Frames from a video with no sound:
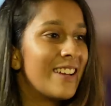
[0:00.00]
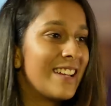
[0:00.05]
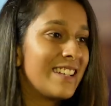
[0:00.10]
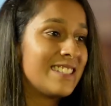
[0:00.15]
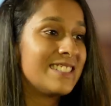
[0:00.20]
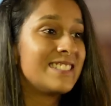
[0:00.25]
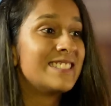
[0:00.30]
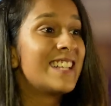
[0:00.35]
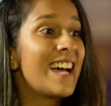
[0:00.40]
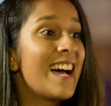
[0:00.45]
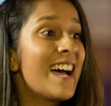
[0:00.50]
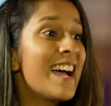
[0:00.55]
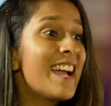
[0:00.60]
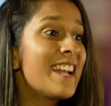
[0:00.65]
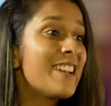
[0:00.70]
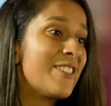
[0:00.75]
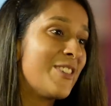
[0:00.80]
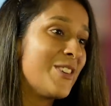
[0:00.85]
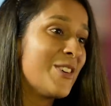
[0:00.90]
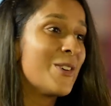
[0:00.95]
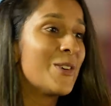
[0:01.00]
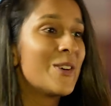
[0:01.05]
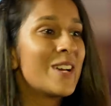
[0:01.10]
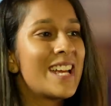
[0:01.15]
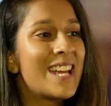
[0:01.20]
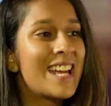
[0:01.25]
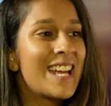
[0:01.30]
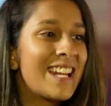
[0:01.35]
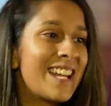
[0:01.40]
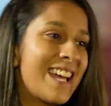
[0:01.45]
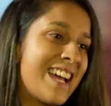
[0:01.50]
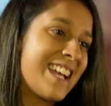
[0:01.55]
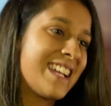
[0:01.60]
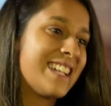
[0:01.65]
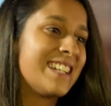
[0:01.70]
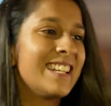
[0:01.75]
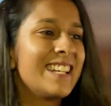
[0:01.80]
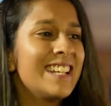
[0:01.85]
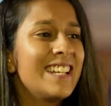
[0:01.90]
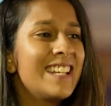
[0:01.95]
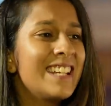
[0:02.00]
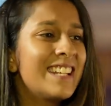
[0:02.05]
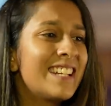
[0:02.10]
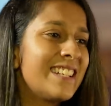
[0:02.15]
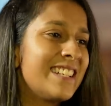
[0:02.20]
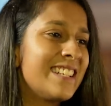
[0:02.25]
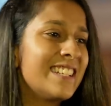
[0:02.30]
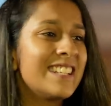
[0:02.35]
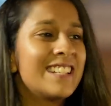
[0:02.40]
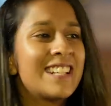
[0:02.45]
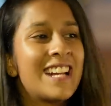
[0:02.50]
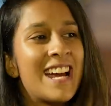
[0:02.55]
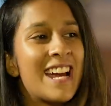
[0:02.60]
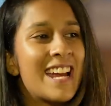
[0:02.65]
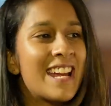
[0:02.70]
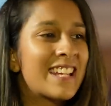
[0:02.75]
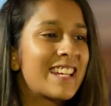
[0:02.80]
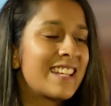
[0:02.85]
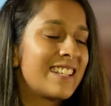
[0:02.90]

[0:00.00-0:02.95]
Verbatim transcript: And I know when I need it, I